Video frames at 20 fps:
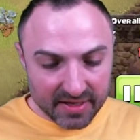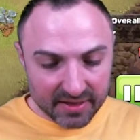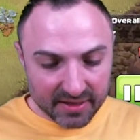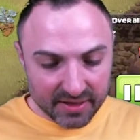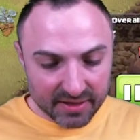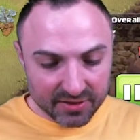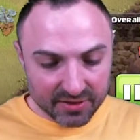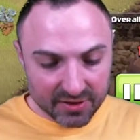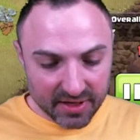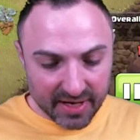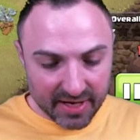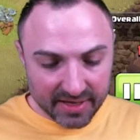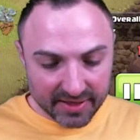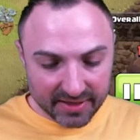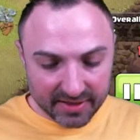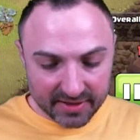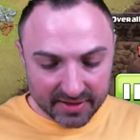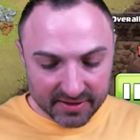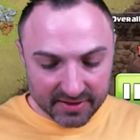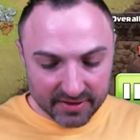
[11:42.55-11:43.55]
E-drag
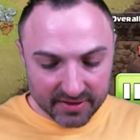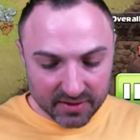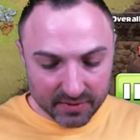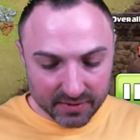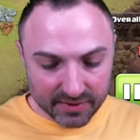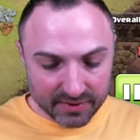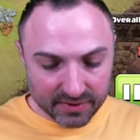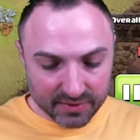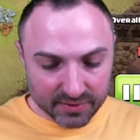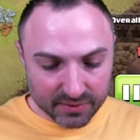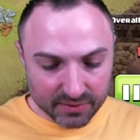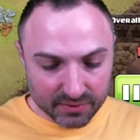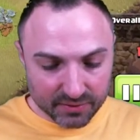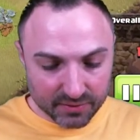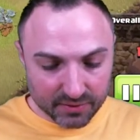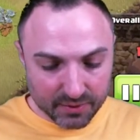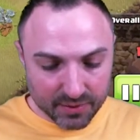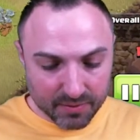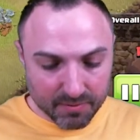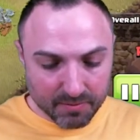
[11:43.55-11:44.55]
is going
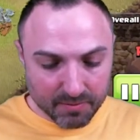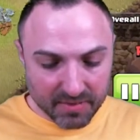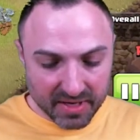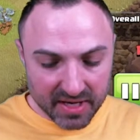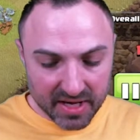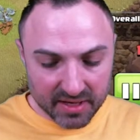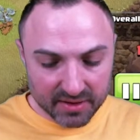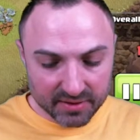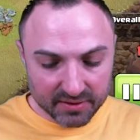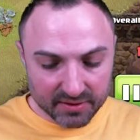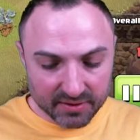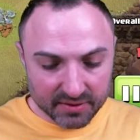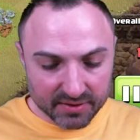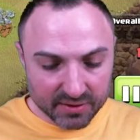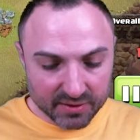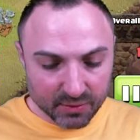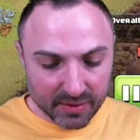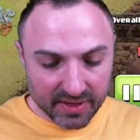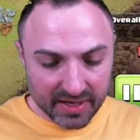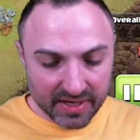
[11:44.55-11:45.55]
to meander
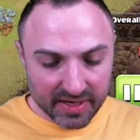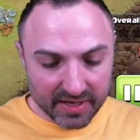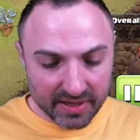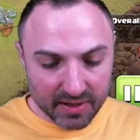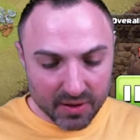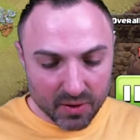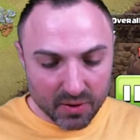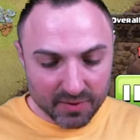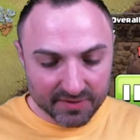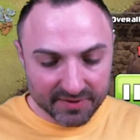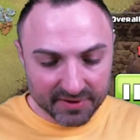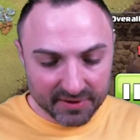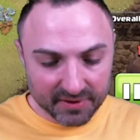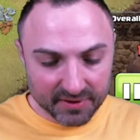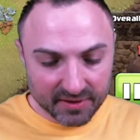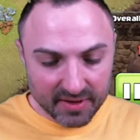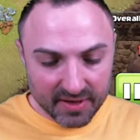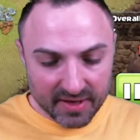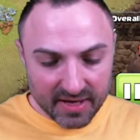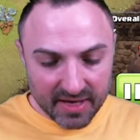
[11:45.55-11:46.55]
its way over,